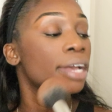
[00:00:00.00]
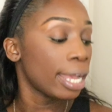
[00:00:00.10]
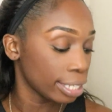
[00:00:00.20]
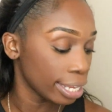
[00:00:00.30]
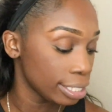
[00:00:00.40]

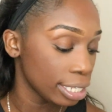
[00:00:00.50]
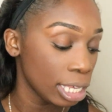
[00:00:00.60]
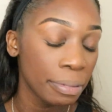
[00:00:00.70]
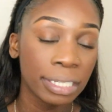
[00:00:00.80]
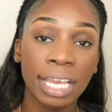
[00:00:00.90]
I like to
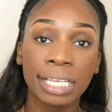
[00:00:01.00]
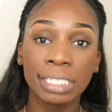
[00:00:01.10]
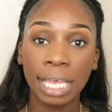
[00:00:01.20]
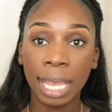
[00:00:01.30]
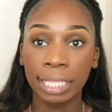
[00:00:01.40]
keep a
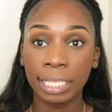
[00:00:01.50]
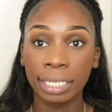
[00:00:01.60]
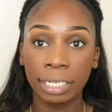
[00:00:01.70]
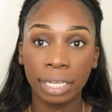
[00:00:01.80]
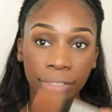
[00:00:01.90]
nice
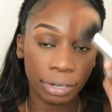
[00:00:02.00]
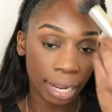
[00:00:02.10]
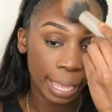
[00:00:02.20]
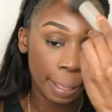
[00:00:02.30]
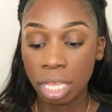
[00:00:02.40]
highlighted under
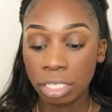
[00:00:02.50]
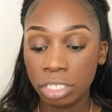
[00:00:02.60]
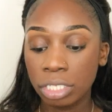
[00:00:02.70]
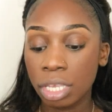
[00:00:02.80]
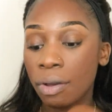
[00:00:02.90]
eye. And
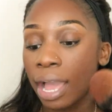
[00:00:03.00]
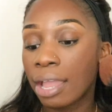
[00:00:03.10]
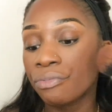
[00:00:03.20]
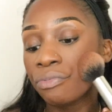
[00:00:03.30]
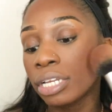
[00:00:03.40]
so
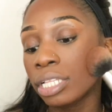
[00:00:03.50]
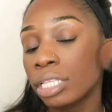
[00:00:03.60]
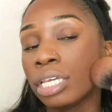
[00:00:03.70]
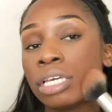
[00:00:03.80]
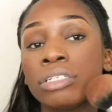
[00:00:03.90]
I
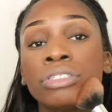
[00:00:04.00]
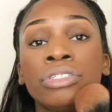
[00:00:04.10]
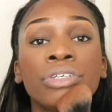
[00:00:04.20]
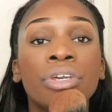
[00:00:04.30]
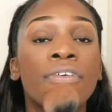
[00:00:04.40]
really
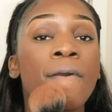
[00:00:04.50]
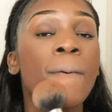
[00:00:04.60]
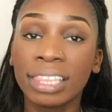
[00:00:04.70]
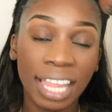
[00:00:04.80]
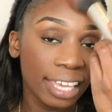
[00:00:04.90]
do
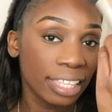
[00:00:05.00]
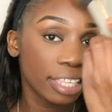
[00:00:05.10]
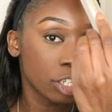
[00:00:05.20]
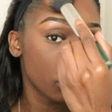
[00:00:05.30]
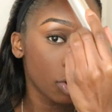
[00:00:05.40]
like
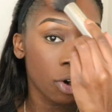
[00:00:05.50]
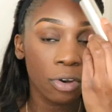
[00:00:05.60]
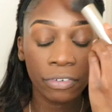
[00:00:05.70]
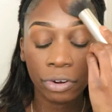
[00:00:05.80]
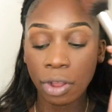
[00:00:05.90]
this
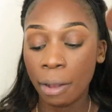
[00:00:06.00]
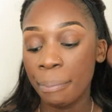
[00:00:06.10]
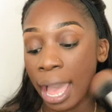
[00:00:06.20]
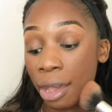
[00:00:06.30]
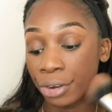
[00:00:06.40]
overall
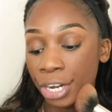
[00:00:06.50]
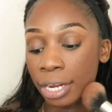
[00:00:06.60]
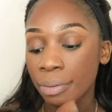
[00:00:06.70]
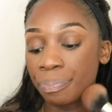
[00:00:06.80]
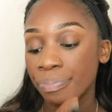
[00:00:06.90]

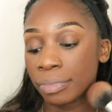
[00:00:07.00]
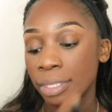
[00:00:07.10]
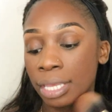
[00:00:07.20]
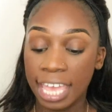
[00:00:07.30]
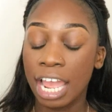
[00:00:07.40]
powder.
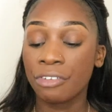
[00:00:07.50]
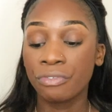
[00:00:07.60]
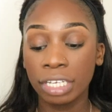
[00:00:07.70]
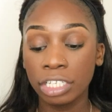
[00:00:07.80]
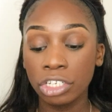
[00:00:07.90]
And
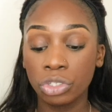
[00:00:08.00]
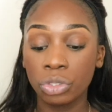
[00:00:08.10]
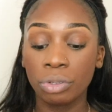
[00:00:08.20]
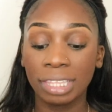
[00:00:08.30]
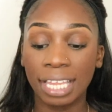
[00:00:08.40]
I really
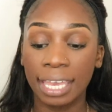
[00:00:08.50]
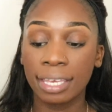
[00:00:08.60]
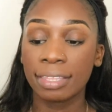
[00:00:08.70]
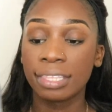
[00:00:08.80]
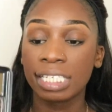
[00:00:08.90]
do
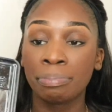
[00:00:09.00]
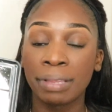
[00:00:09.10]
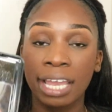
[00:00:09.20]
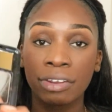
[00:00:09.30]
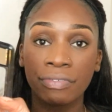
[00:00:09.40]
like this
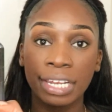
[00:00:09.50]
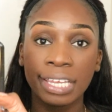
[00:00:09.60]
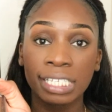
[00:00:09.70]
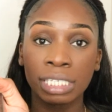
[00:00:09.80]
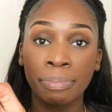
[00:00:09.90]
Black
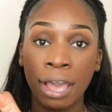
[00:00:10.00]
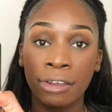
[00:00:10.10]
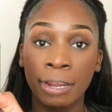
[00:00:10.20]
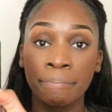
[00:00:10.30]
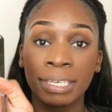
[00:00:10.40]
Radiance
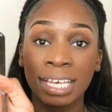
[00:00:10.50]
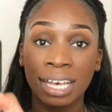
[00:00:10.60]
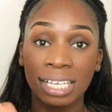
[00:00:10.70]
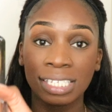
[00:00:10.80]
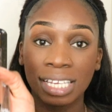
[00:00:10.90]
powder
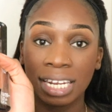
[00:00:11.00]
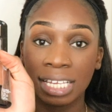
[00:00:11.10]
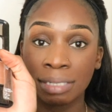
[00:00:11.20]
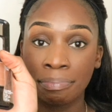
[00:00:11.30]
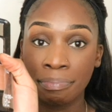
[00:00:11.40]
because it
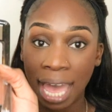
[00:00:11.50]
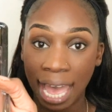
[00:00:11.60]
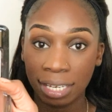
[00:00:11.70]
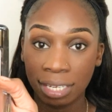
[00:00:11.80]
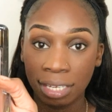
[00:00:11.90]
is
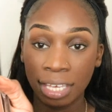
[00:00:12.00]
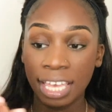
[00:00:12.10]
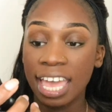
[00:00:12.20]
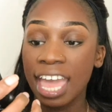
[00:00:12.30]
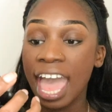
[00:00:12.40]
matte.
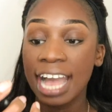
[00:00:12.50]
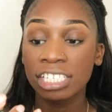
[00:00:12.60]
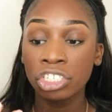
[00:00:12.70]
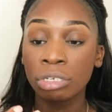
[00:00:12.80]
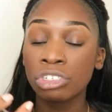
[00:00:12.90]
It
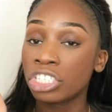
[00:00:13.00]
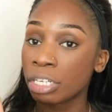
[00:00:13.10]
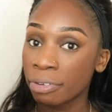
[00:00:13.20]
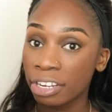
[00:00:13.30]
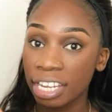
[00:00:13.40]
has no
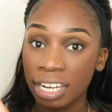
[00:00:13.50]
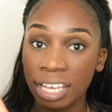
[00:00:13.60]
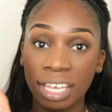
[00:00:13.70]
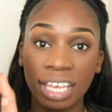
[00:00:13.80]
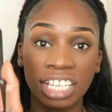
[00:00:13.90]
shimmer in
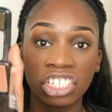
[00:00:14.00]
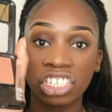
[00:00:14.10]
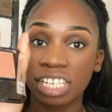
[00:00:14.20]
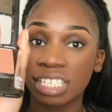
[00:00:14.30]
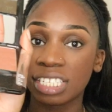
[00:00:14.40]
it. It's
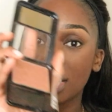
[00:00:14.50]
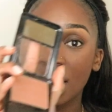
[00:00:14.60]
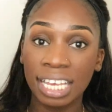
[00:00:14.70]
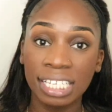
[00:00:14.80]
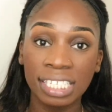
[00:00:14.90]
just
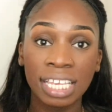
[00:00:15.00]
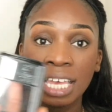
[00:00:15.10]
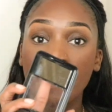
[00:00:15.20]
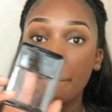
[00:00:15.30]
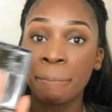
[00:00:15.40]
nice,
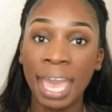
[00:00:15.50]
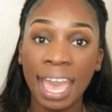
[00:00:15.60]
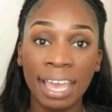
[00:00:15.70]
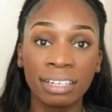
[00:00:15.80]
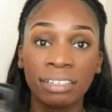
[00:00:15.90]

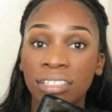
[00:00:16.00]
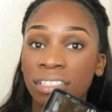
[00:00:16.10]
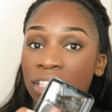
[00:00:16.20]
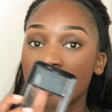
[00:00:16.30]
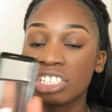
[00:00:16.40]
matte.
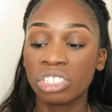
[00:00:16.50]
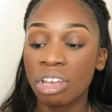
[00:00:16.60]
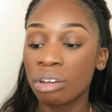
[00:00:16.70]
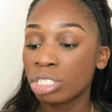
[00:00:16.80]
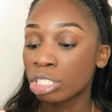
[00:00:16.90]
There's
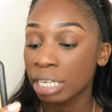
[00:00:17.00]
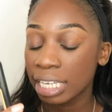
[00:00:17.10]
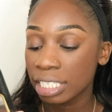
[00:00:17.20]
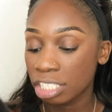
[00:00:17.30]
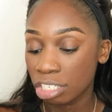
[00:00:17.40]
no
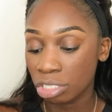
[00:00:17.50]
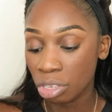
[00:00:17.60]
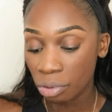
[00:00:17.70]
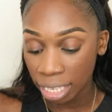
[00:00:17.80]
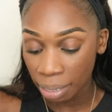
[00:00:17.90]
tricks. There's
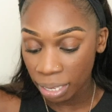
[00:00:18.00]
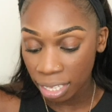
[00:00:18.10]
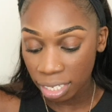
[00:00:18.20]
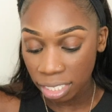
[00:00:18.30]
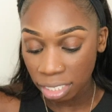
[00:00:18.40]
no
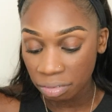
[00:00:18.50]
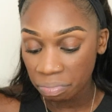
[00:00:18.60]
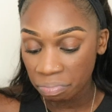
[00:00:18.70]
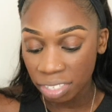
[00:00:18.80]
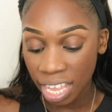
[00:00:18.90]
gimmicks.
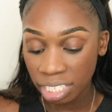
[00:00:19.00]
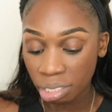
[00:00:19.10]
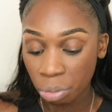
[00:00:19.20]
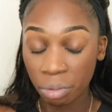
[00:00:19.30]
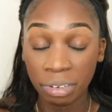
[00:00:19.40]

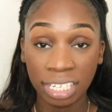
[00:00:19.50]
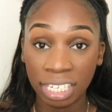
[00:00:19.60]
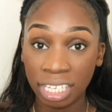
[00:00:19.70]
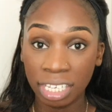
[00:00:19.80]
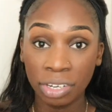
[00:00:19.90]
That's what we
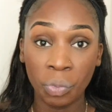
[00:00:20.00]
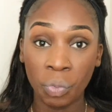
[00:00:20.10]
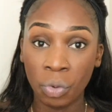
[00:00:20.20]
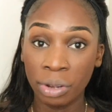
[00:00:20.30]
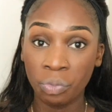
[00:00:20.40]

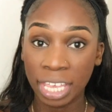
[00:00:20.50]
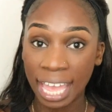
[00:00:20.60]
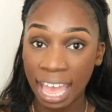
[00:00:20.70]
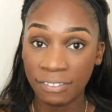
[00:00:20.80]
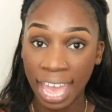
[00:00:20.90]
need when we
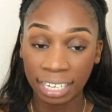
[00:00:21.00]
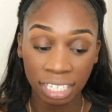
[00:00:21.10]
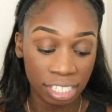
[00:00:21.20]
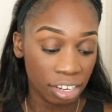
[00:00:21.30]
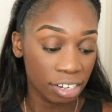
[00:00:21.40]
have
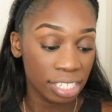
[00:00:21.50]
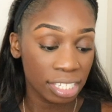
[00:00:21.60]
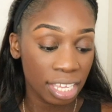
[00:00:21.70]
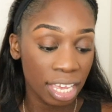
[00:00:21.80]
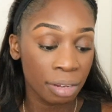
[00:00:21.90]
acne scarred
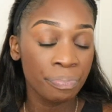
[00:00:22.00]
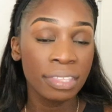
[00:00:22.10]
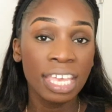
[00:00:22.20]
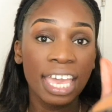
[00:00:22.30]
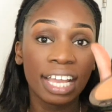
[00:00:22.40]
skin.
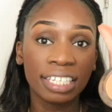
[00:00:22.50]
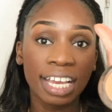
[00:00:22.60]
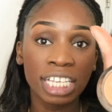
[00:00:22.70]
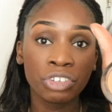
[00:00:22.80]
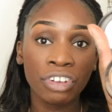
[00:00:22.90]
It
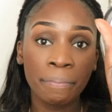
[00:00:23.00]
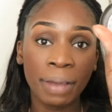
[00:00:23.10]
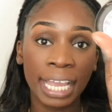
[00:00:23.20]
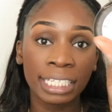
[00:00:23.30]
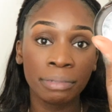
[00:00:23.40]
does
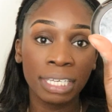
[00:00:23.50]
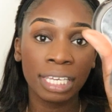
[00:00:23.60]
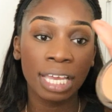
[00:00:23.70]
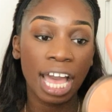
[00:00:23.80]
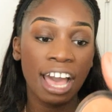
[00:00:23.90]
remind
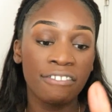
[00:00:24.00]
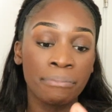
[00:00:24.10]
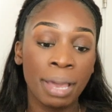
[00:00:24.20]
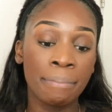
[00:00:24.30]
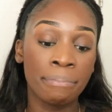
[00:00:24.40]
me of
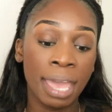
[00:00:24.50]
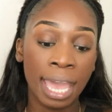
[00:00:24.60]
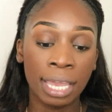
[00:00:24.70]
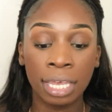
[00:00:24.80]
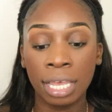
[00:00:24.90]
my
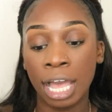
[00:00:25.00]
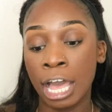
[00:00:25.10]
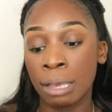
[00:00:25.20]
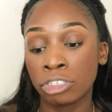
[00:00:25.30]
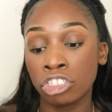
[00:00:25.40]
MAC
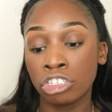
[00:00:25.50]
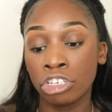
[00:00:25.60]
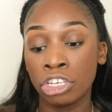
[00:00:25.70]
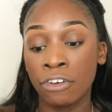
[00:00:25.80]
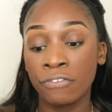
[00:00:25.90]
um,
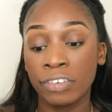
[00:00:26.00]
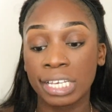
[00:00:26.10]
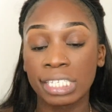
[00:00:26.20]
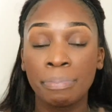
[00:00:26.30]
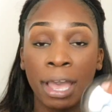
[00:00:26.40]
Studio
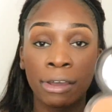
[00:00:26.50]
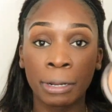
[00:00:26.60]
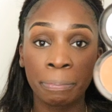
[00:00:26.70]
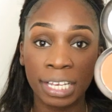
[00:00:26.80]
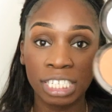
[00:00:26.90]
Fix
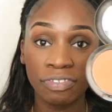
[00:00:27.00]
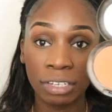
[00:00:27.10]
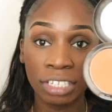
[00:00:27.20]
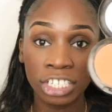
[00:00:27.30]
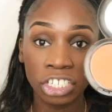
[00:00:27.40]
Powder Plus
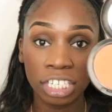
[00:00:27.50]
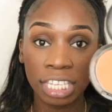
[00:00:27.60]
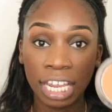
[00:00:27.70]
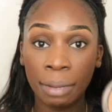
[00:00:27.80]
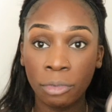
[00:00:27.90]
foundation
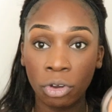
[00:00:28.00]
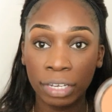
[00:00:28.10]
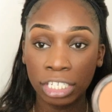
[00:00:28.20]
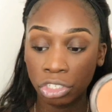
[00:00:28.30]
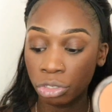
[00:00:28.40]
that I'm
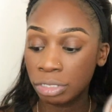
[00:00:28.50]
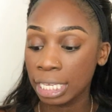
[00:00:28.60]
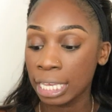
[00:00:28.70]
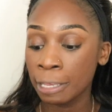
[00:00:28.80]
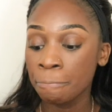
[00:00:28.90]
always
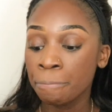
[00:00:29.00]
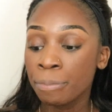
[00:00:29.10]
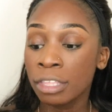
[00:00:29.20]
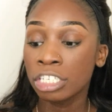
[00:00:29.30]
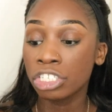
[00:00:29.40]
using.
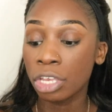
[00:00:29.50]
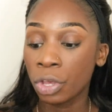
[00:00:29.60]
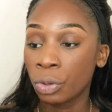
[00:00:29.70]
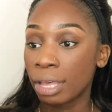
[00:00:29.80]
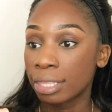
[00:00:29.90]

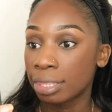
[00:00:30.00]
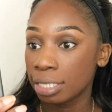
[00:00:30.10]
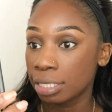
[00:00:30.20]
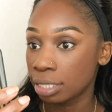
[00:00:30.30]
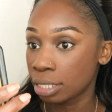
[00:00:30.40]
So
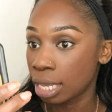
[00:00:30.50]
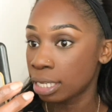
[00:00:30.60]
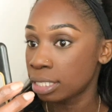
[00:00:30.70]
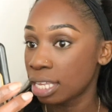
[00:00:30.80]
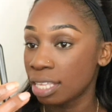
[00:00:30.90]
this is
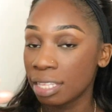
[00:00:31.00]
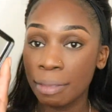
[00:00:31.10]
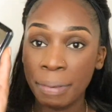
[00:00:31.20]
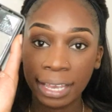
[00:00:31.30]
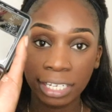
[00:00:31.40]
nice. And then
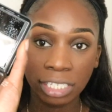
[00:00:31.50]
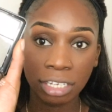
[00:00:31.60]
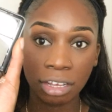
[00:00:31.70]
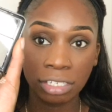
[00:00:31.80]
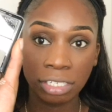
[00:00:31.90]
the
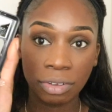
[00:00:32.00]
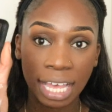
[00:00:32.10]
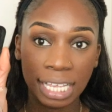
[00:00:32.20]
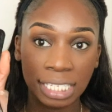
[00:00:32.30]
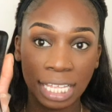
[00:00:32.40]
packaging also
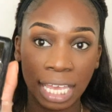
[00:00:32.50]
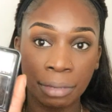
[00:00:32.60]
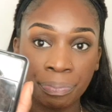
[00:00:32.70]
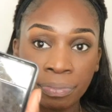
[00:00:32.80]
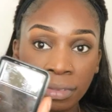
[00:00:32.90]
has like